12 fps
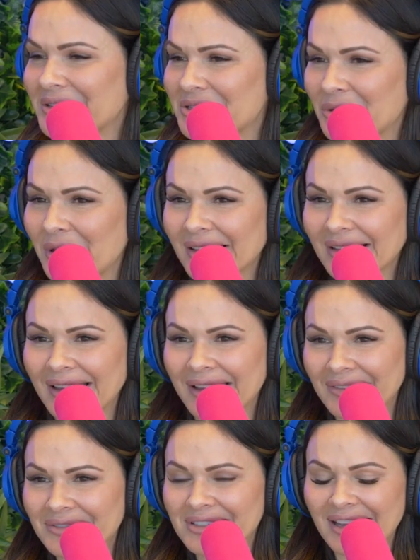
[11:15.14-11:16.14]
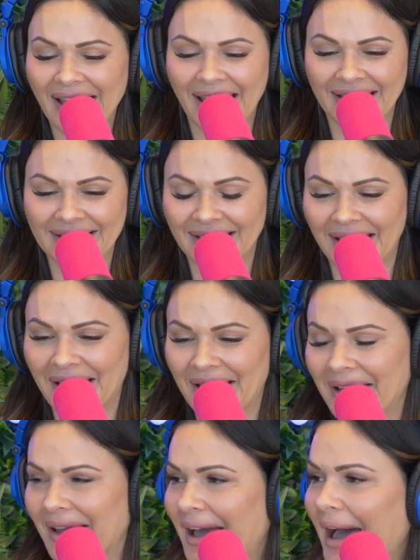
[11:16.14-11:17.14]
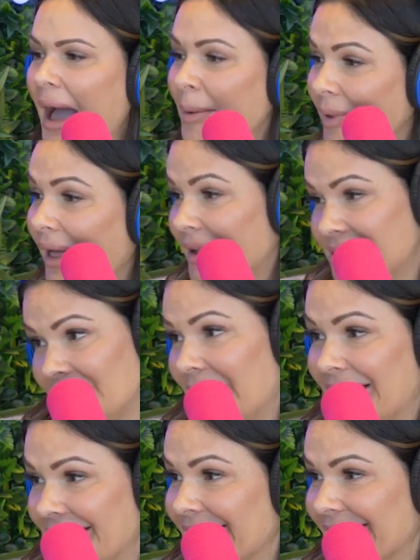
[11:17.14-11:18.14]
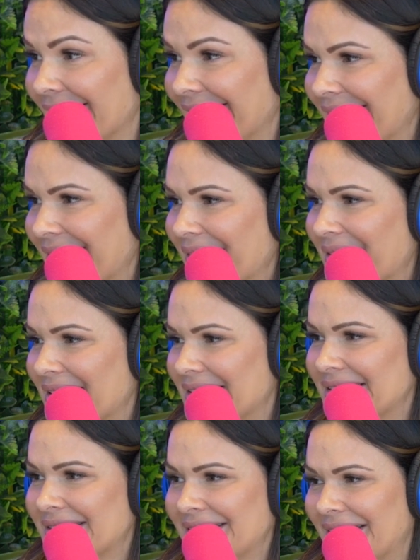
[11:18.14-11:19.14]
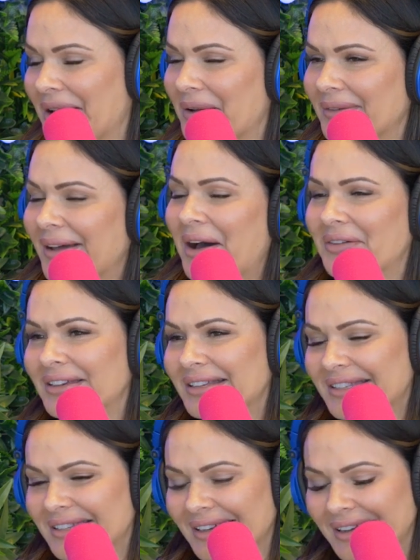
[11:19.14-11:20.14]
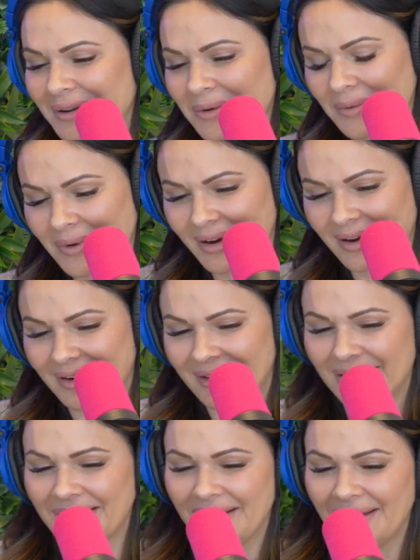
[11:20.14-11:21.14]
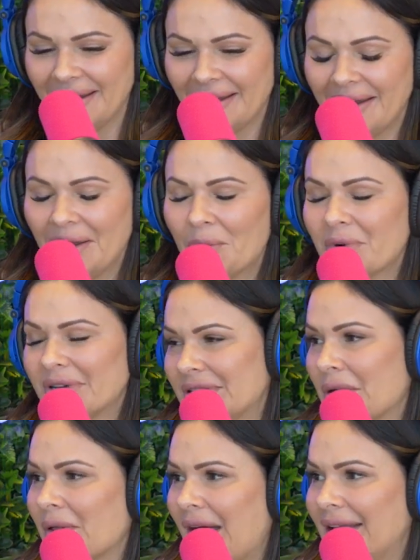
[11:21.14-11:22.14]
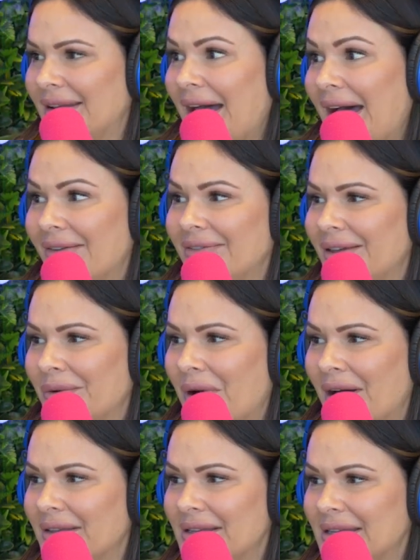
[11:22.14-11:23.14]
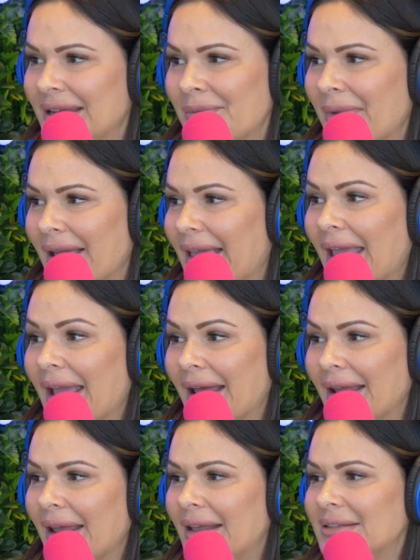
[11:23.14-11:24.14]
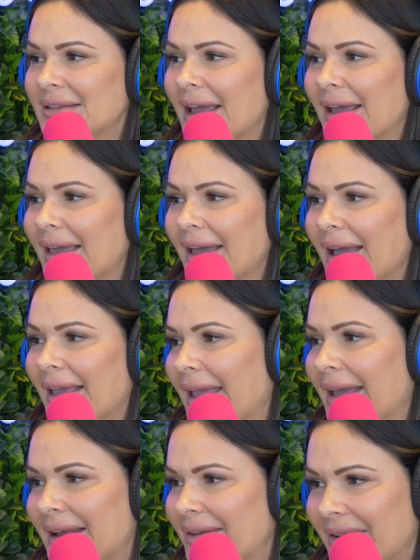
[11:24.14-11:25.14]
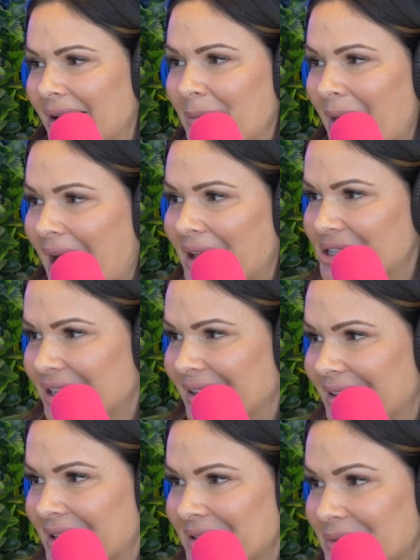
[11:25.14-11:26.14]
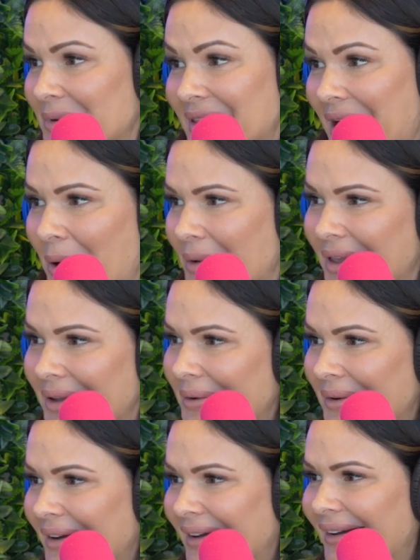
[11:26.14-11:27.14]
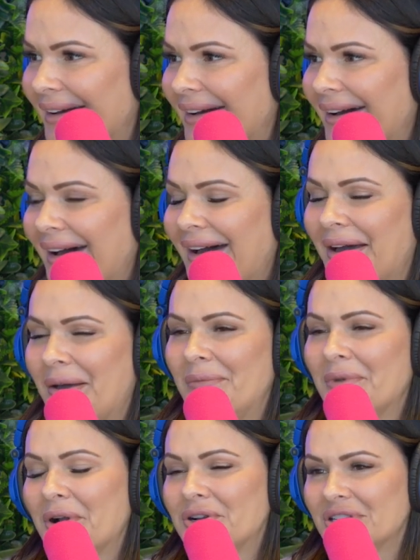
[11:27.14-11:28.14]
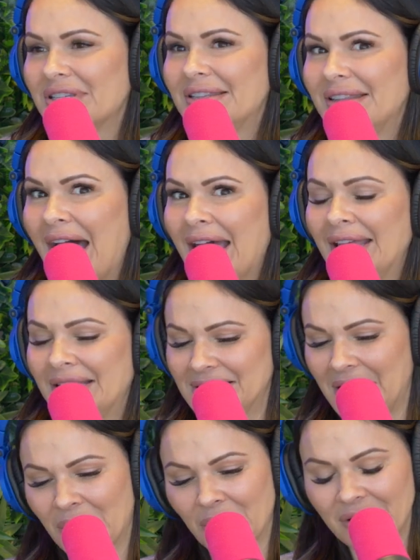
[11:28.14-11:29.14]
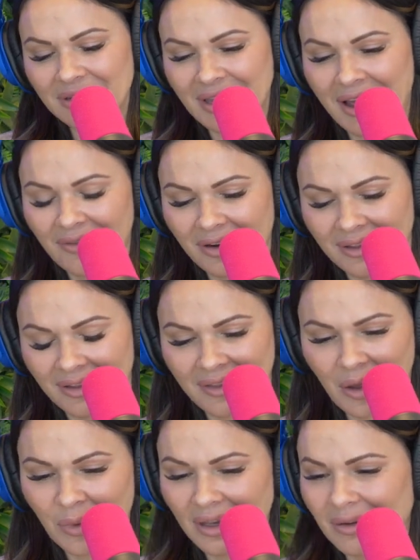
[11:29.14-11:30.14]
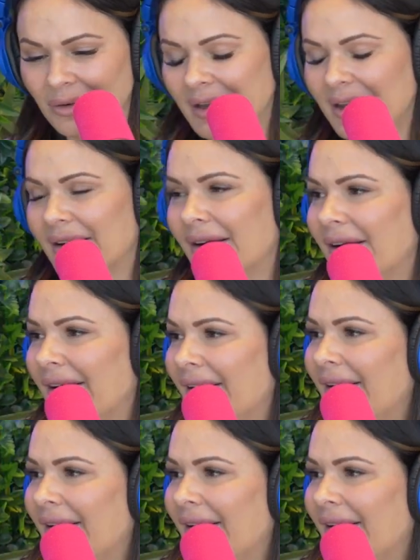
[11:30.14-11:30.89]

short-lived. And I'm glad you hated it because, obviously we're so glad to have you on the team. I can't even imagine this without you. You're just that integral to everything that we do here.